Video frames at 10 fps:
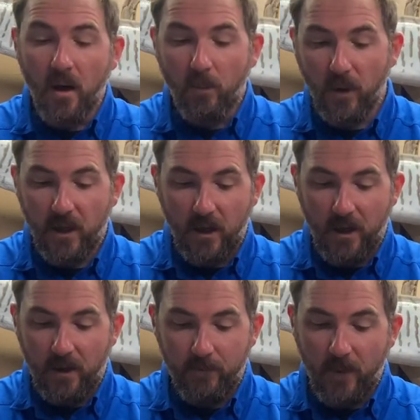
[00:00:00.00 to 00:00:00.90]
but
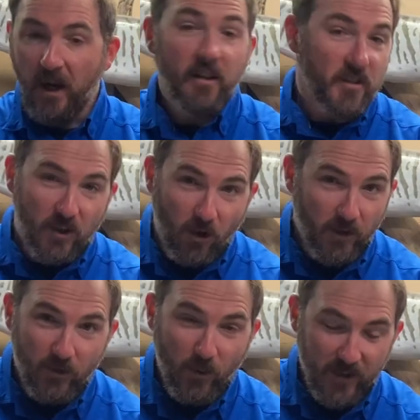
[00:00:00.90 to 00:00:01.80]
I used to call it
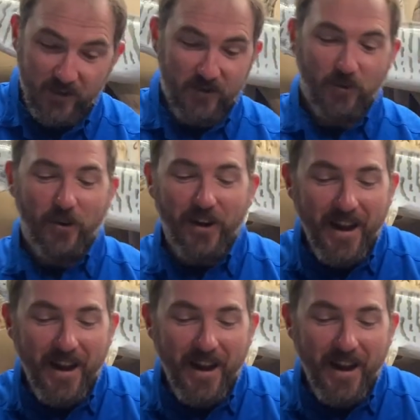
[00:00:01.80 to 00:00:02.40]
the Quasosaur.